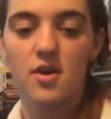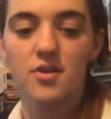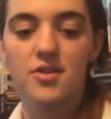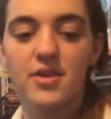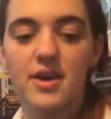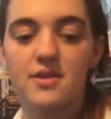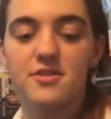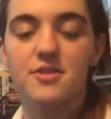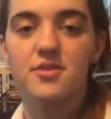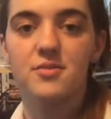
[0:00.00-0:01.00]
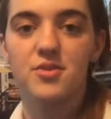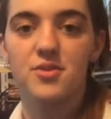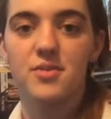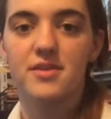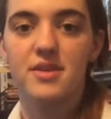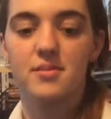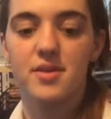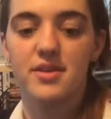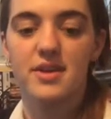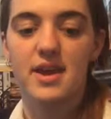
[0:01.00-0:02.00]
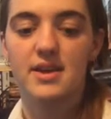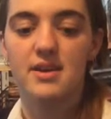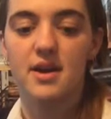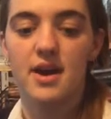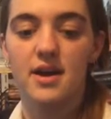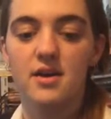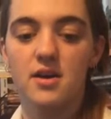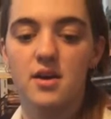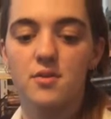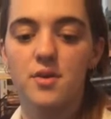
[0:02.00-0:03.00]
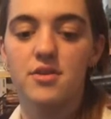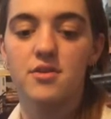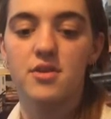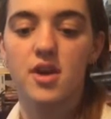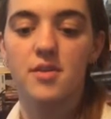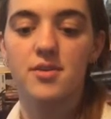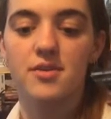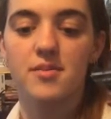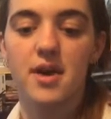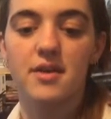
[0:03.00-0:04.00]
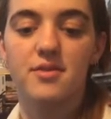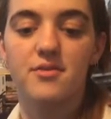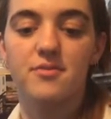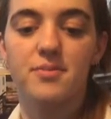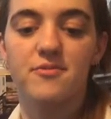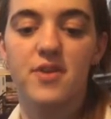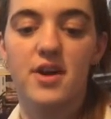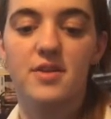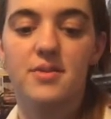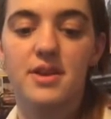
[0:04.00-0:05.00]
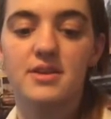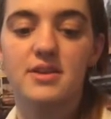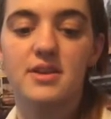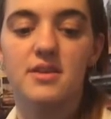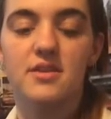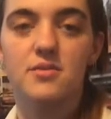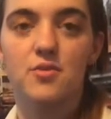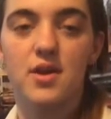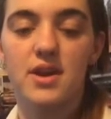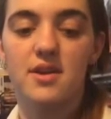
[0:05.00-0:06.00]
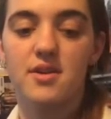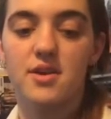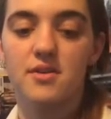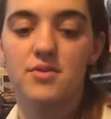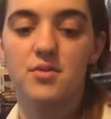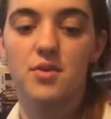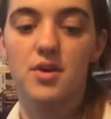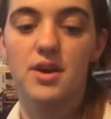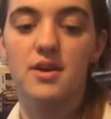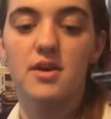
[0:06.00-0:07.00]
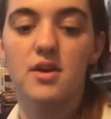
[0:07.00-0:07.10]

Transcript: Although they are too small to be seen by the naked eye, when there are copious amounts of phytoplankton in one area of the water